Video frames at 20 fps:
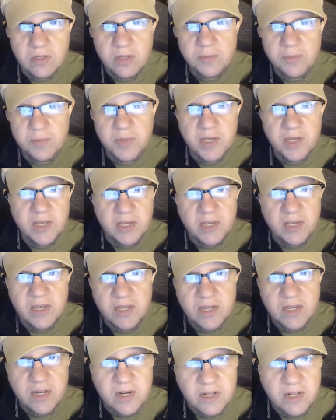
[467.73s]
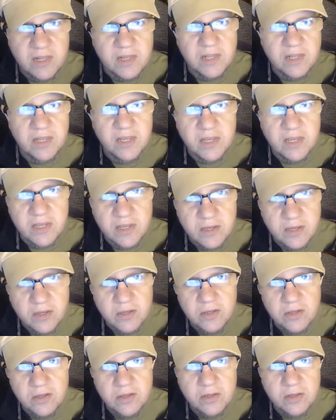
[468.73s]
let me get a link
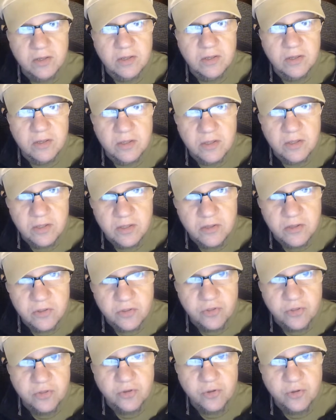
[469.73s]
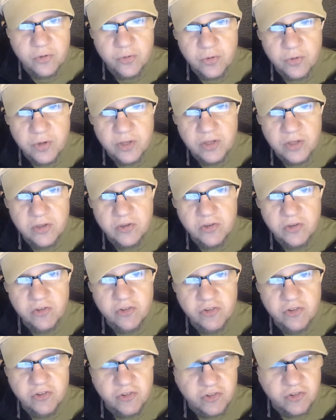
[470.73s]
to
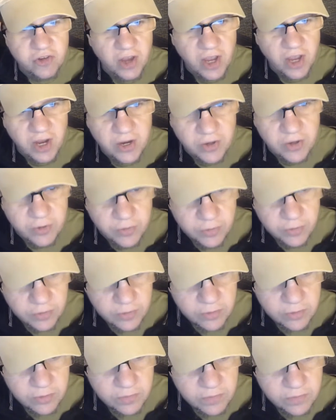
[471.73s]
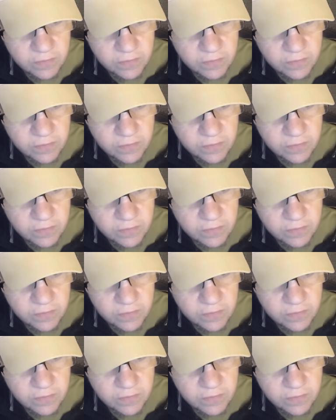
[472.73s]
his channel.